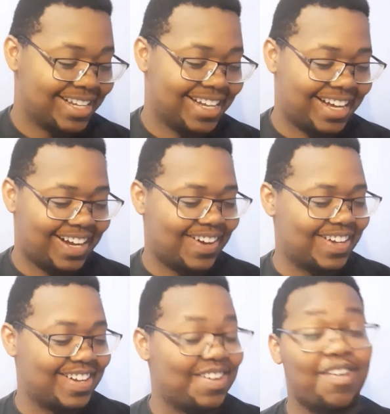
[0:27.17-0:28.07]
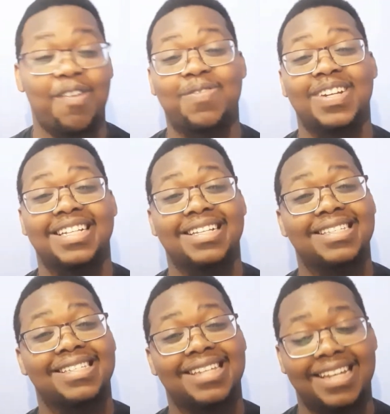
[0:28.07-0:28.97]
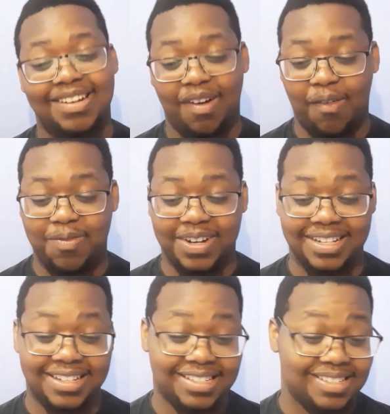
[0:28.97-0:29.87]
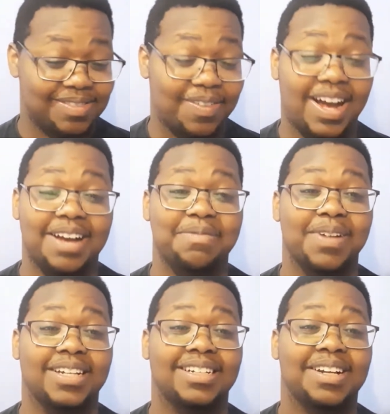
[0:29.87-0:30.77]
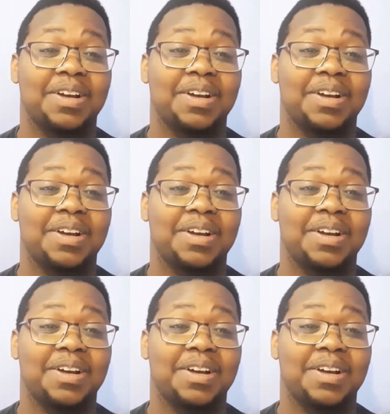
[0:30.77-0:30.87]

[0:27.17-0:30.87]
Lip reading: Hopefully this is heat, hopefully this is fire, man,